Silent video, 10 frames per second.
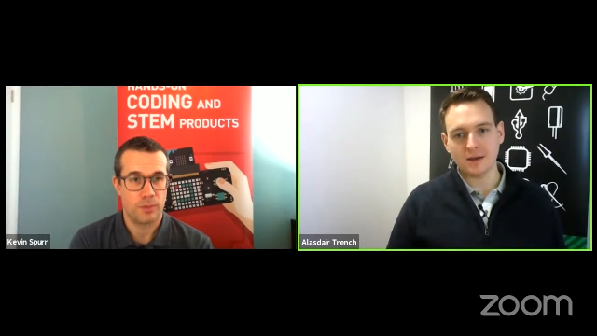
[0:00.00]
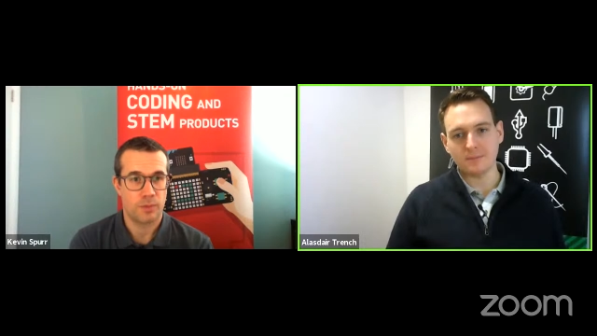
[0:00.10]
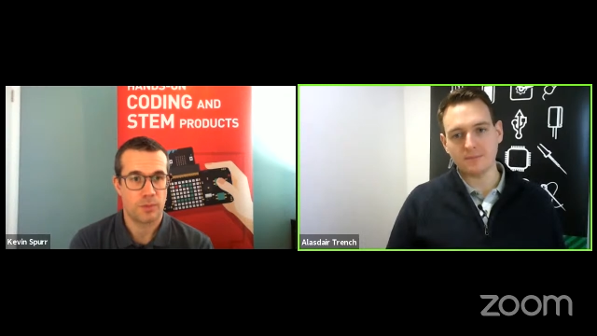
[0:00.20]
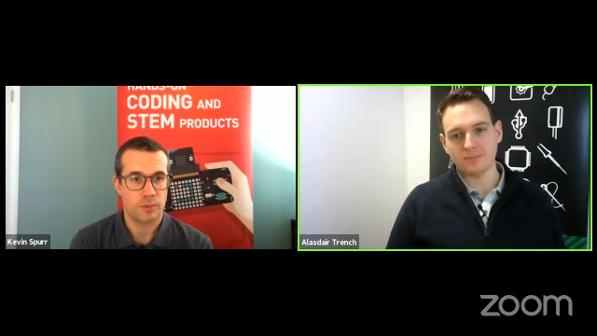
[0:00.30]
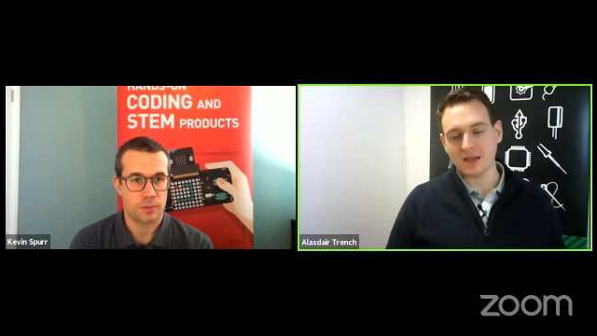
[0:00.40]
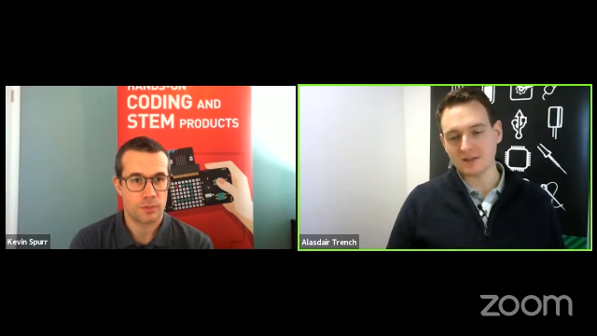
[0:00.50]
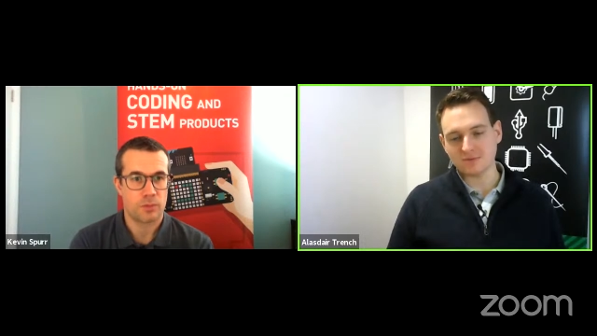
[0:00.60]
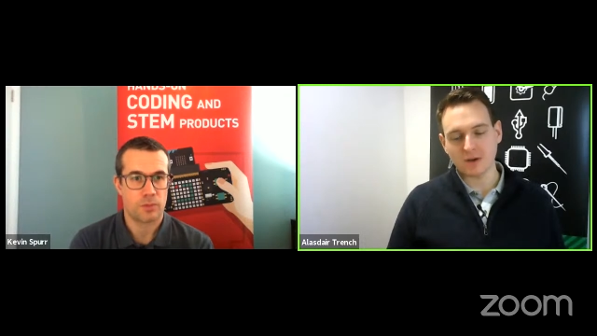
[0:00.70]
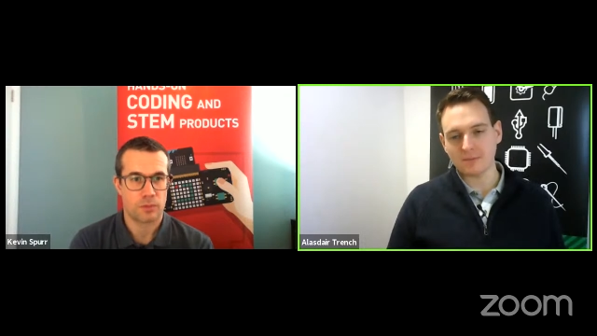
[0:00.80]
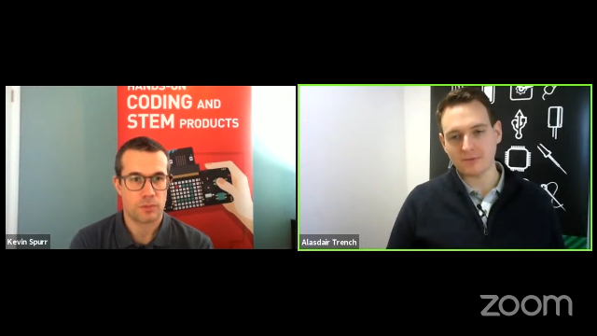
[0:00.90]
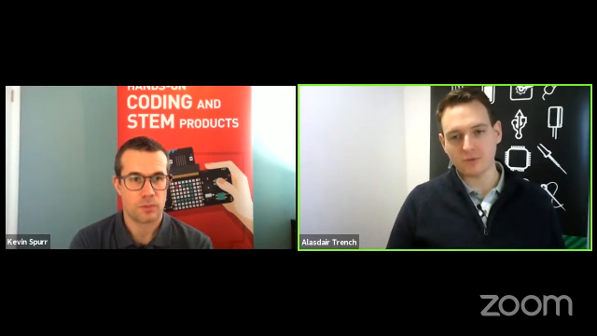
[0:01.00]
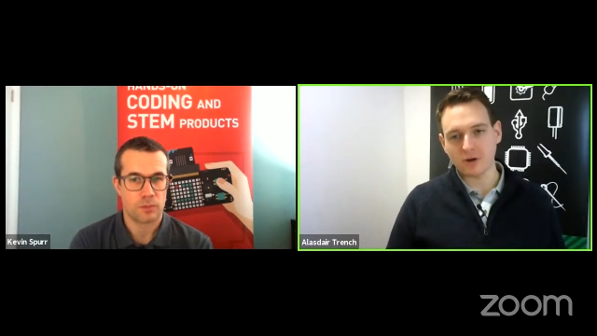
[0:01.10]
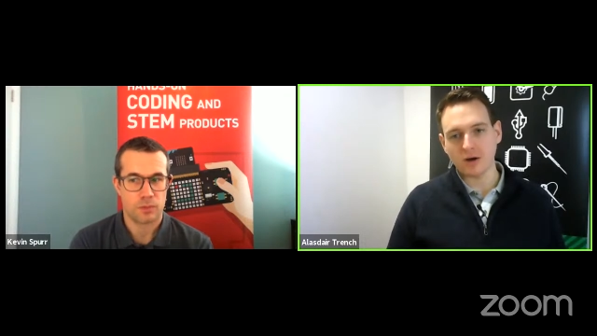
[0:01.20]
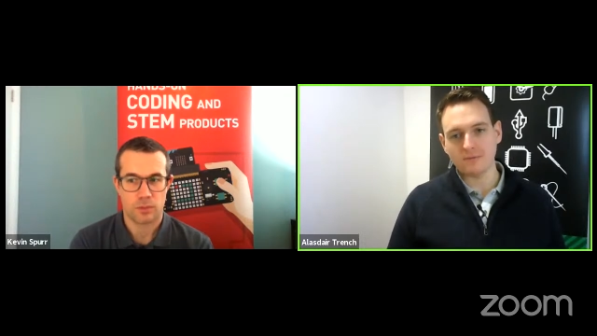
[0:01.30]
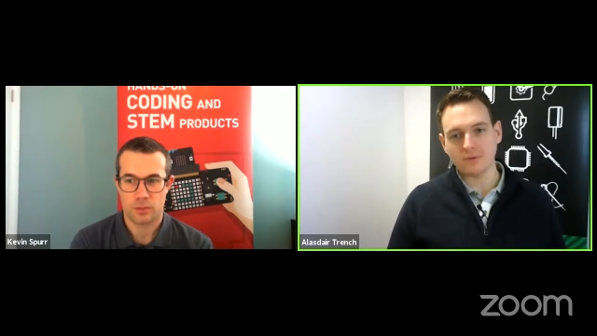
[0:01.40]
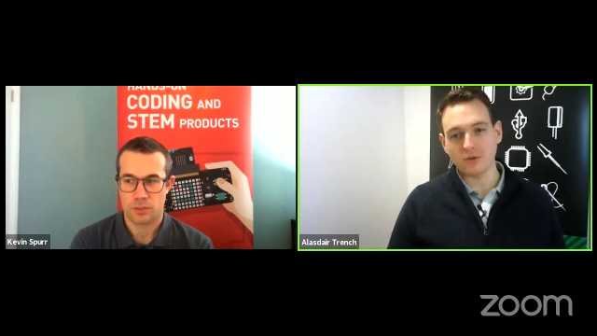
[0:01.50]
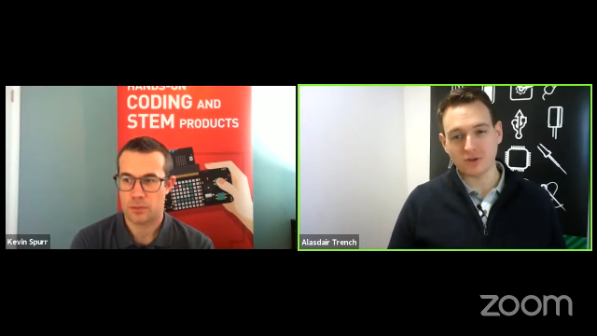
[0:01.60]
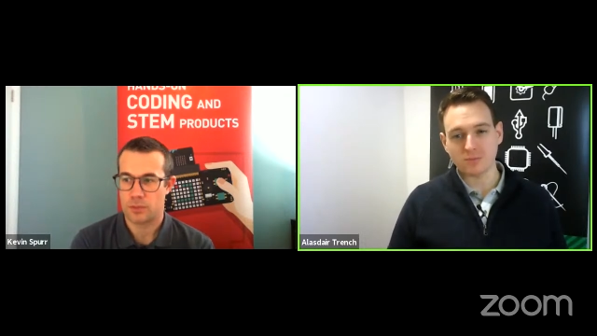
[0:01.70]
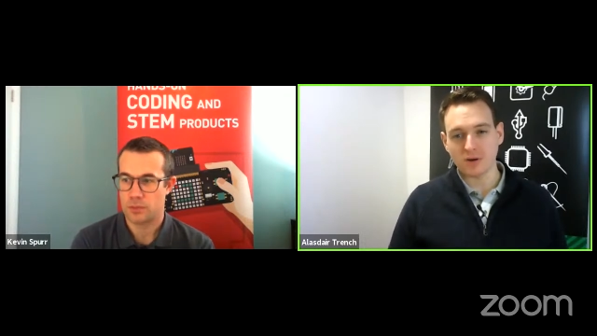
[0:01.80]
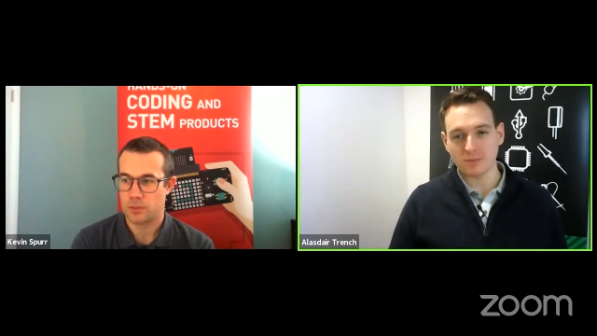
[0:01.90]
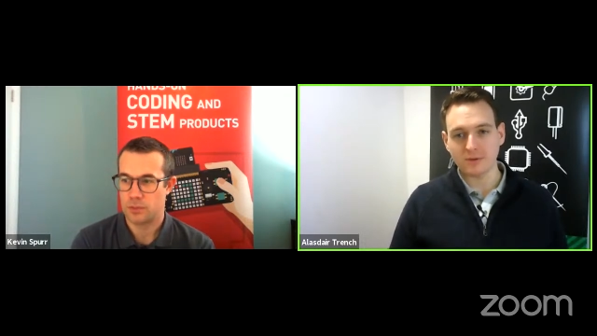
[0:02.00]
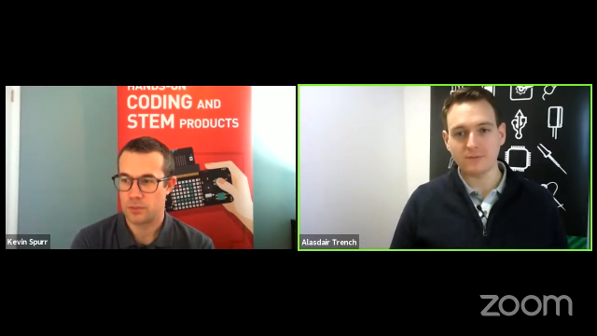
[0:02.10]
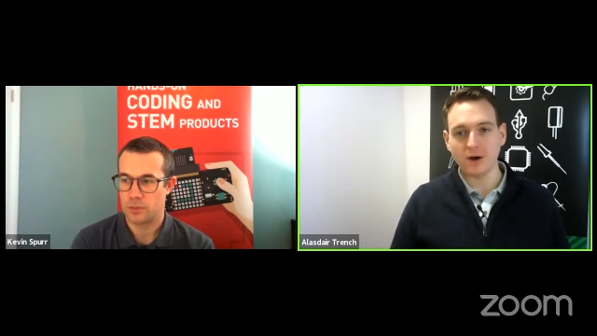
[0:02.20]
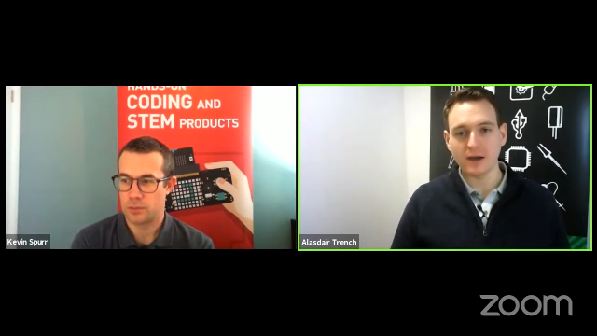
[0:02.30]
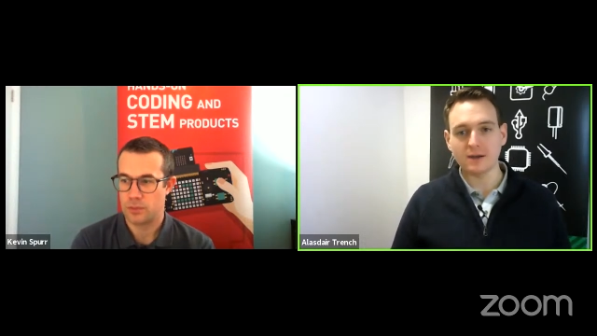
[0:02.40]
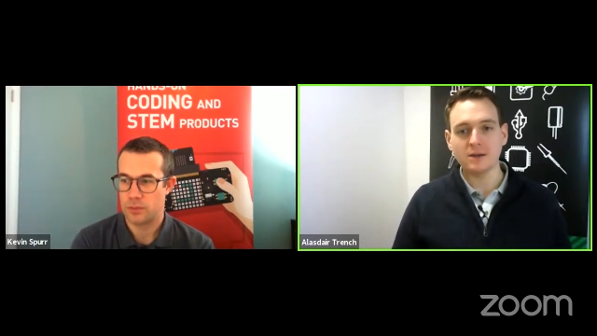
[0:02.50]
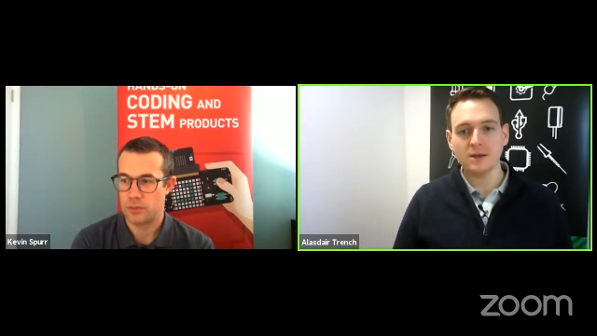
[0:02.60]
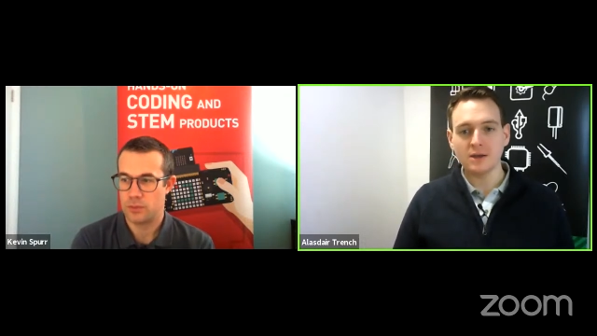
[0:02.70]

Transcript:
Speaker 1: um, that's up four and a half volts, you'd probably be fine